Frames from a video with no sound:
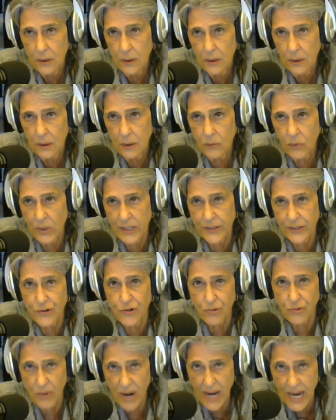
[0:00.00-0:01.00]
what a
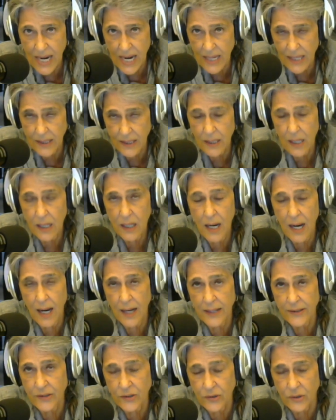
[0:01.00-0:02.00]
drain
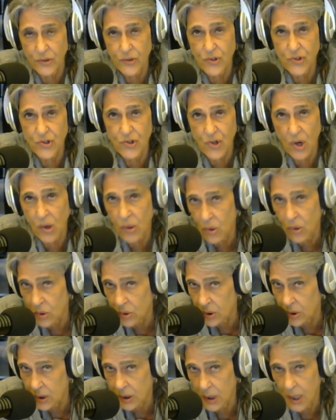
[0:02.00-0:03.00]
on your
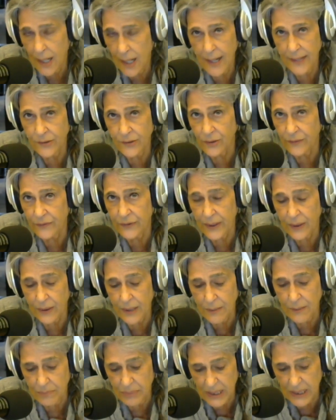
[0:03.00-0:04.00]
soul, on your very
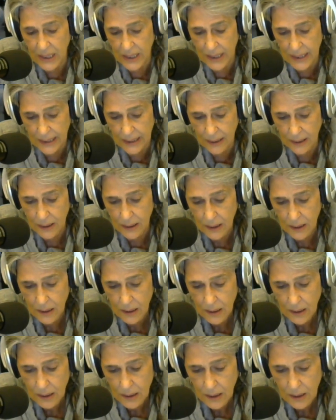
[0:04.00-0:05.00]
being
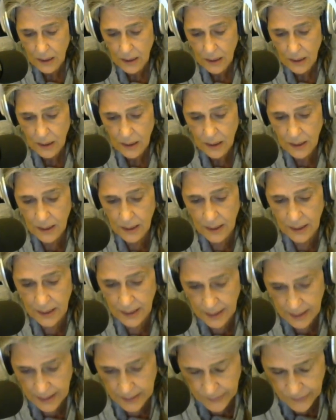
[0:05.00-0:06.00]
it
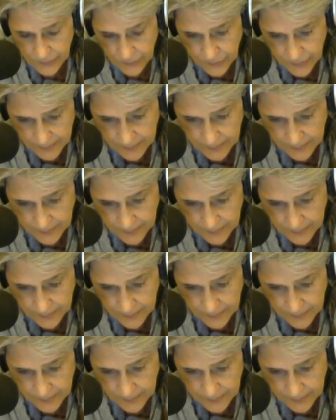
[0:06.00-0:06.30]
is.